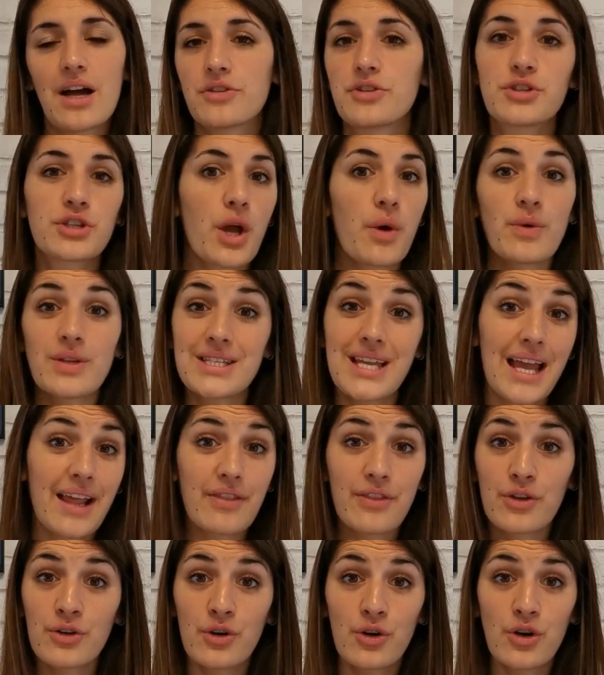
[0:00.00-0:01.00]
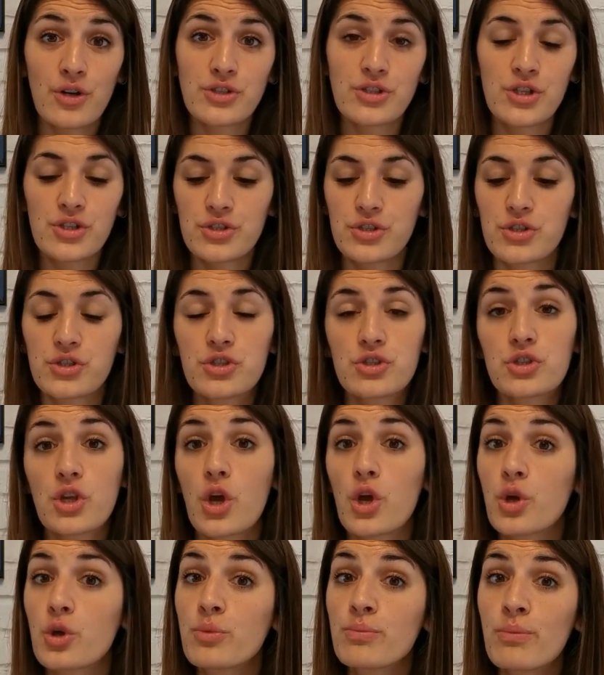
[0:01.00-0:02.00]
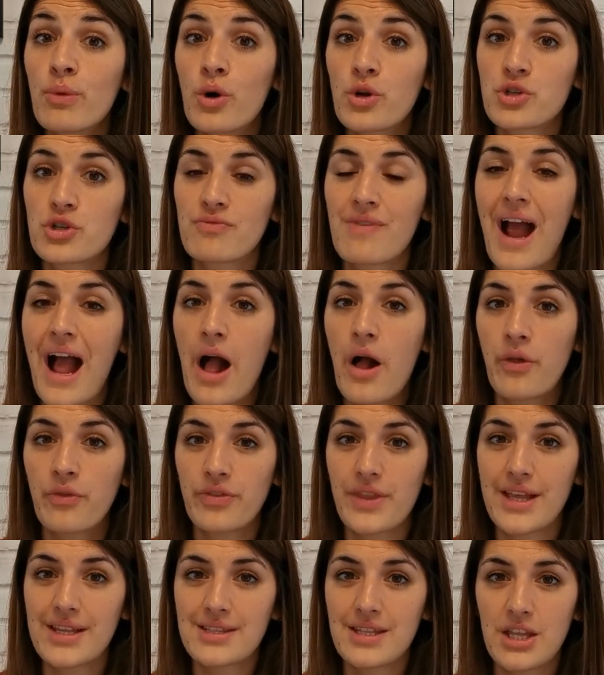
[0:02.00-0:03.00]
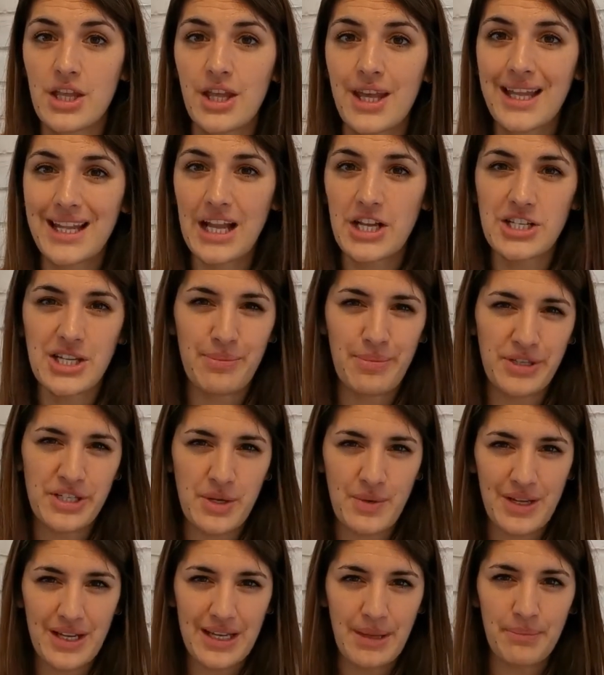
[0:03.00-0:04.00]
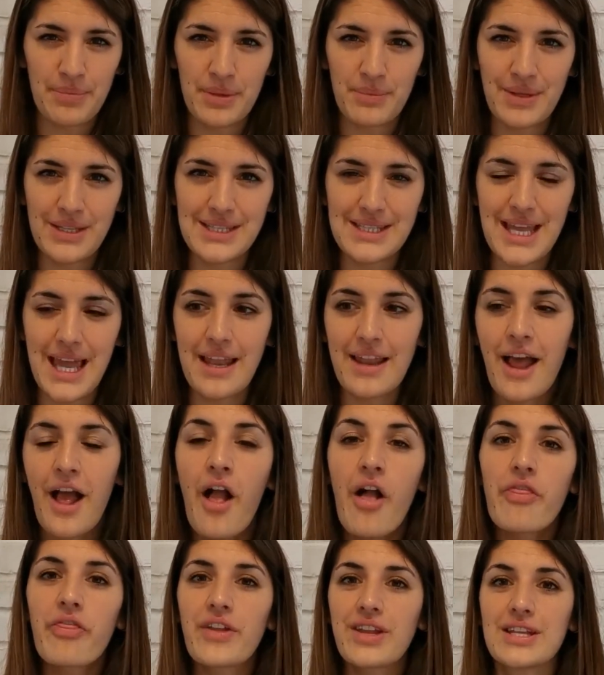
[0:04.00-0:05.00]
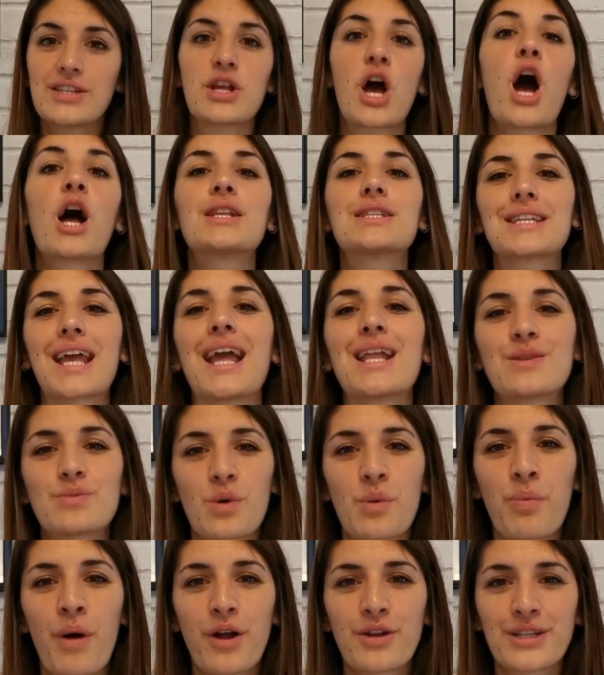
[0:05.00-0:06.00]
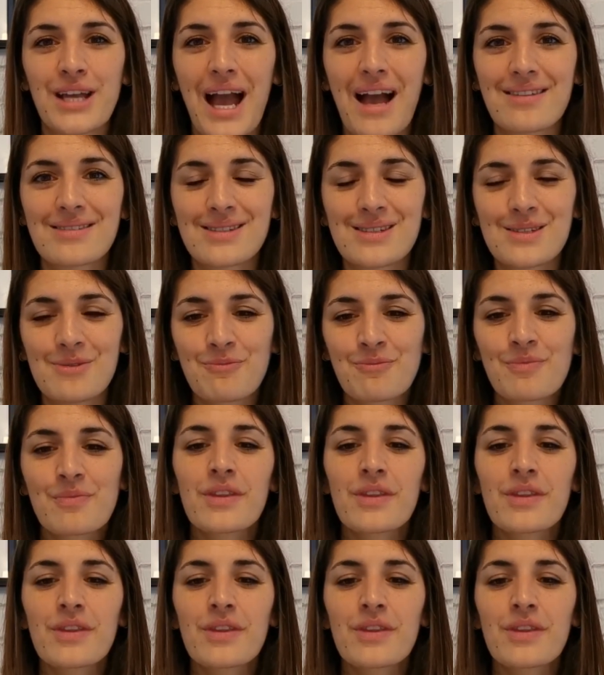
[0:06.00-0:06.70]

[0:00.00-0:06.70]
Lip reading: just go and take the course, because there's so much around this that you can actually be doing and implementing that it's hard to get into a podcast.